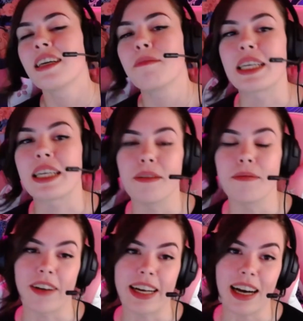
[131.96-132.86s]
became
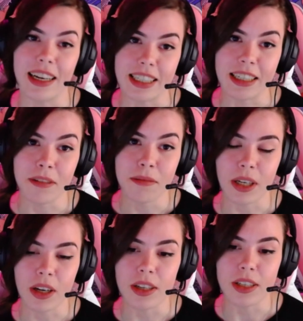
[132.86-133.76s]
very handy
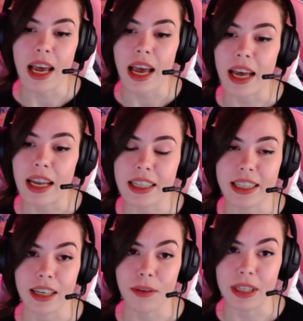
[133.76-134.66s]
because
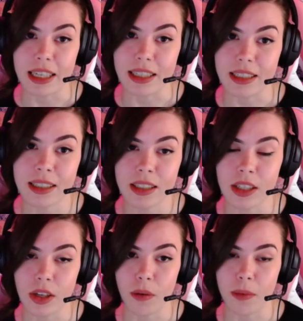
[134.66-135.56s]
anything we needed to
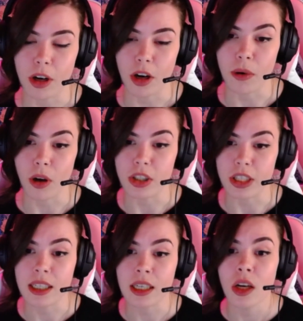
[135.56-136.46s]
know about our
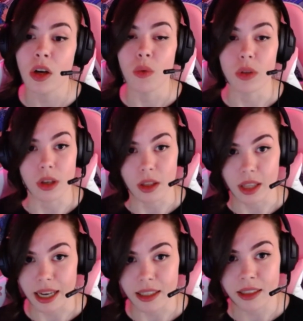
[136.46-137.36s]
project was
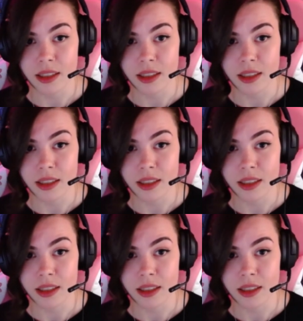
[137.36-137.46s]
online.